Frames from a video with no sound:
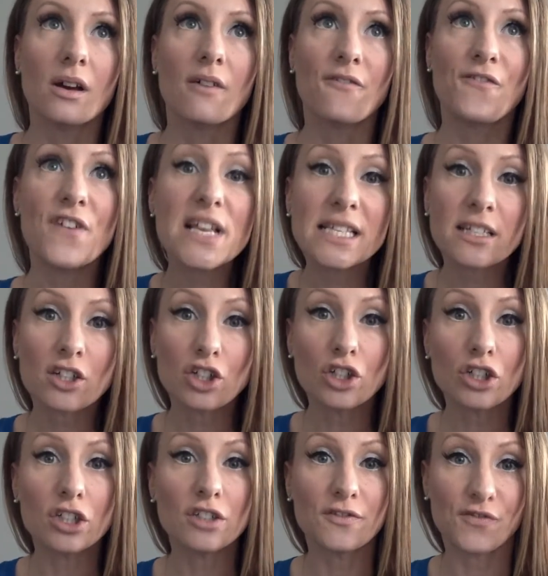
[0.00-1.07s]

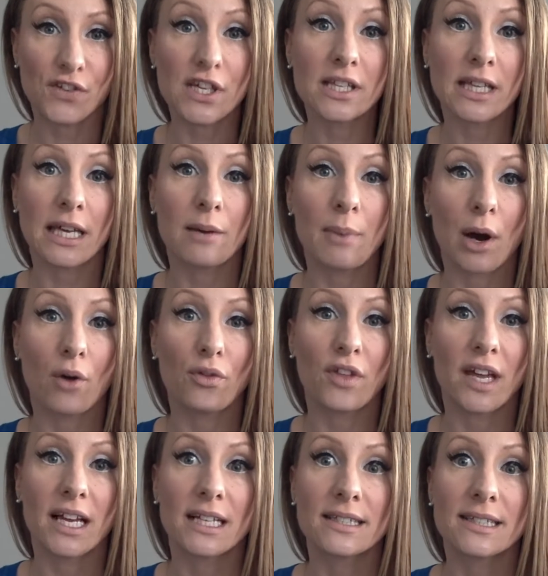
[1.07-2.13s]
physical feeling about
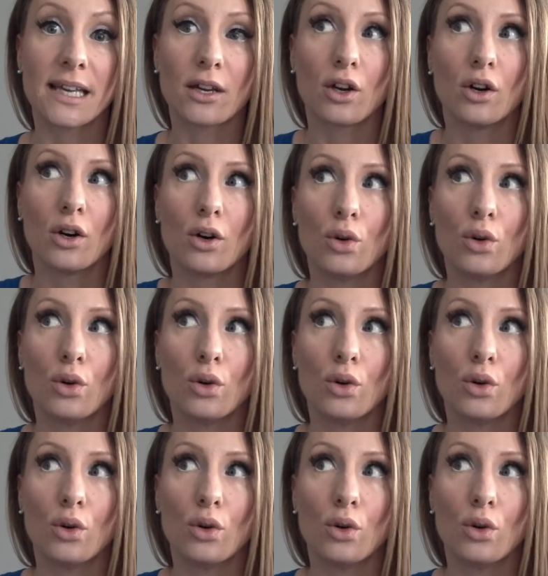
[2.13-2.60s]
things, like,